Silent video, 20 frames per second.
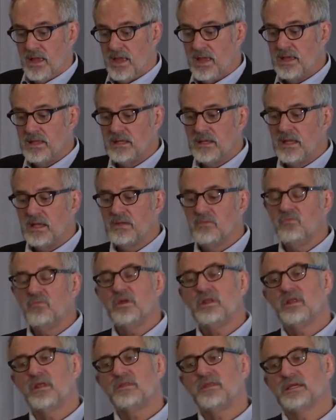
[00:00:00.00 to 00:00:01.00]
And, and
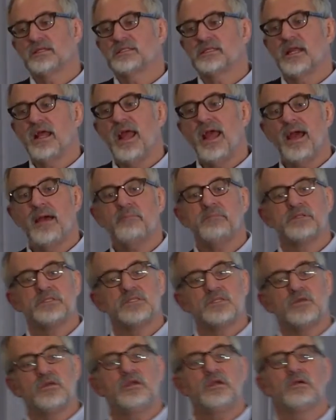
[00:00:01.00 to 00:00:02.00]
one of the things that
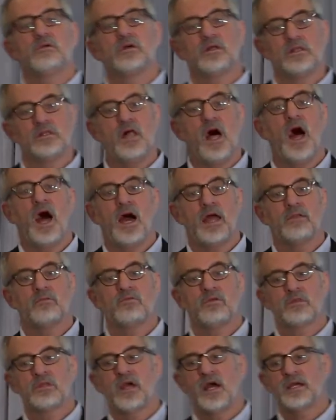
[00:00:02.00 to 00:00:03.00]
happens, and you hear a lot
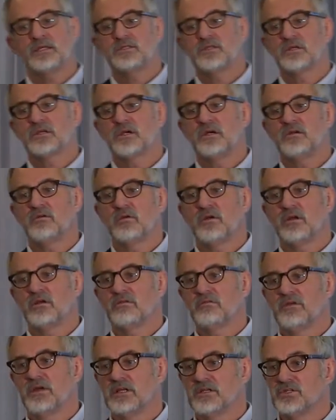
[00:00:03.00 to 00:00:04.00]
with guys who go to our
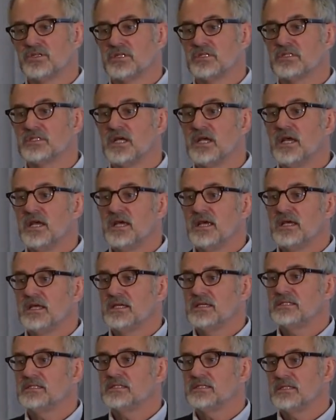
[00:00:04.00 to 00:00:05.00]
interventions,
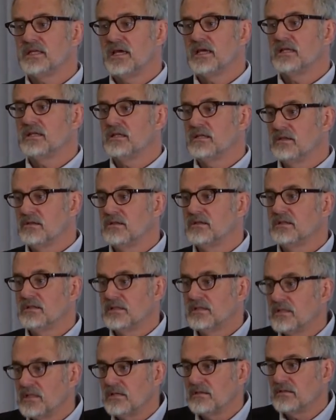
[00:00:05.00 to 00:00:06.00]
is that
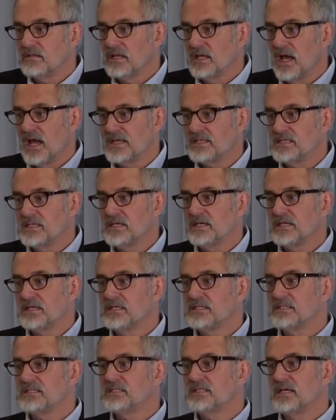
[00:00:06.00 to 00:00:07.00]
the, the idea
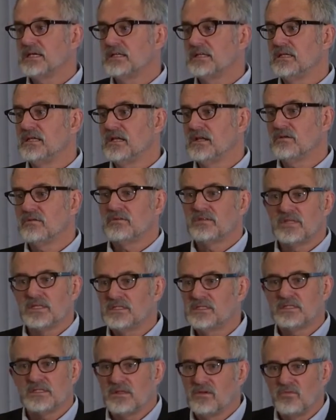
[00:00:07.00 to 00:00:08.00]
is that, you know,
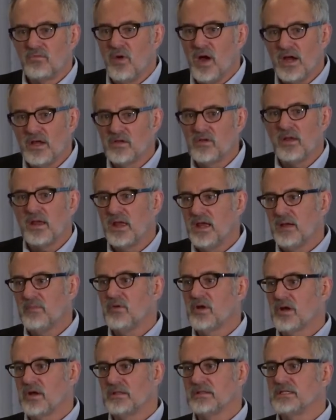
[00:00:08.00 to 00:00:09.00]
this, why are you
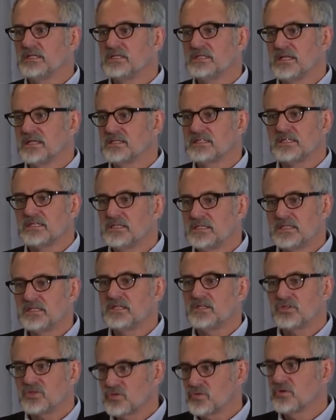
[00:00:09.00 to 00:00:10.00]
hammering on these things? This
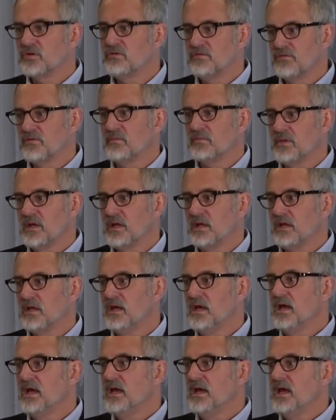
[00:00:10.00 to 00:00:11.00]
isn't true for me.
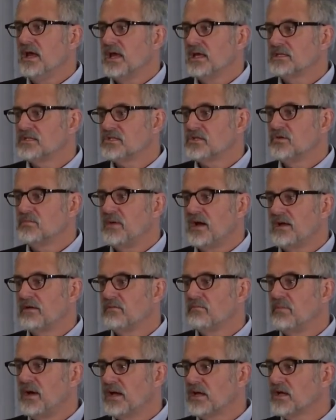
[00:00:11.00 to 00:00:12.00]
And so by,
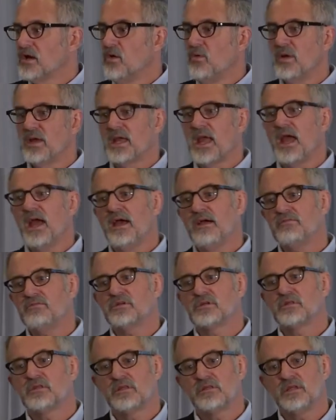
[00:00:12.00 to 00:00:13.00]
by going
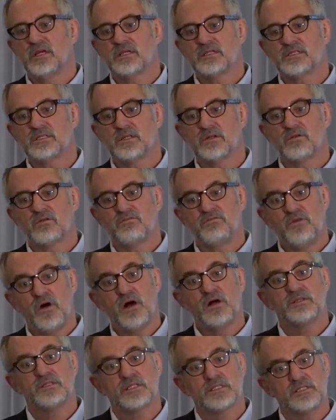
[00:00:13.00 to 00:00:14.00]
after the things that are
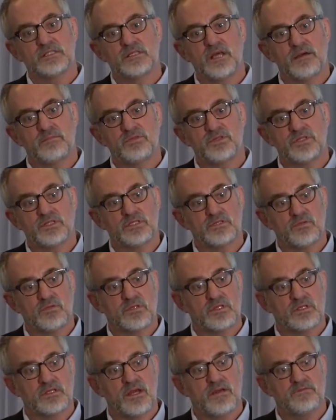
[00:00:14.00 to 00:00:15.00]
false assumptions
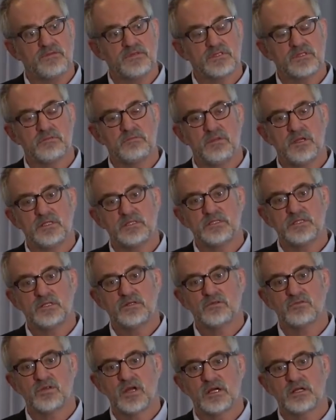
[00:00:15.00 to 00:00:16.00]
with the deficit-based
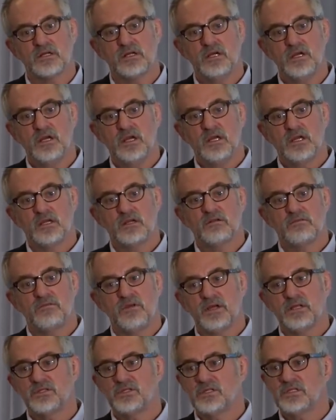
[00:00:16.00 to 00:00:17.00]
inter
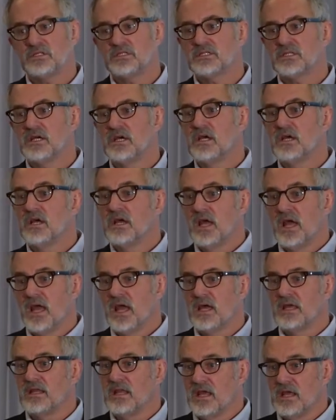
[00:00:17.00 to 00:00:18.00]
interventions
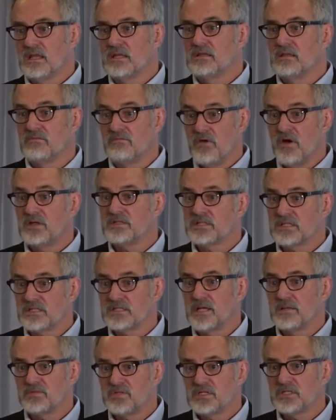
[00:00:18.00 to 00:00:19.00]
and, and the false
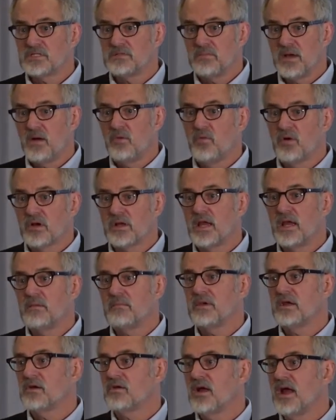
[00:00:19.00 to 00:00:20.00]
assumptions about where gay
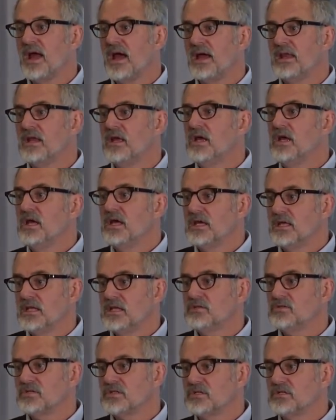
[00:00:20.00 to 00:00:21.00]
men are at, it
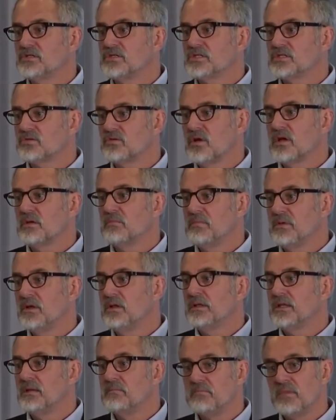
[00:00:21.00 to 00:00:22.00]
introduces
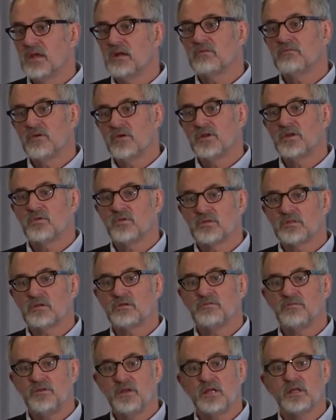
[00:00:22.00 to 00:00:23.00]
credibility and men are voting with
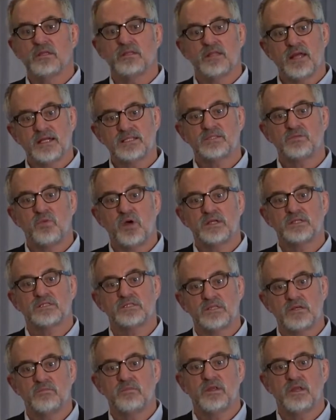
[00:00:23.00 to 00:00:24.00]
their feet. That's why
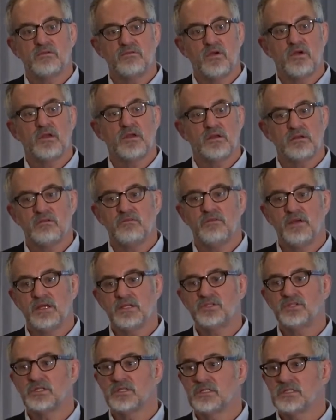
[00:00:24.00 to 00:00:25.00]
so many of our
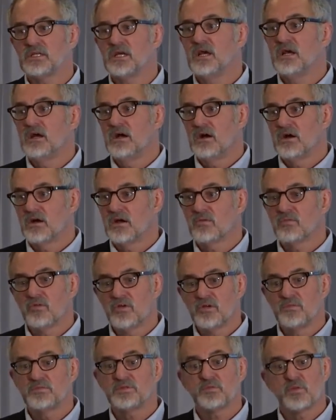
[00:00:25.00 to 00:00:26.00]
interventions are in
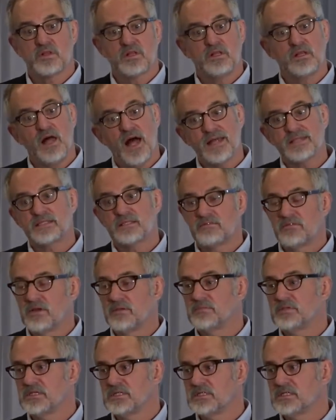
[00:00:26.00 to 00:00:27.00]
rooms with lots of
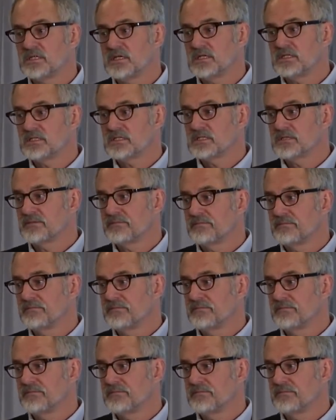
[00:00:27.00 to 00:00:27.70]
empty seats.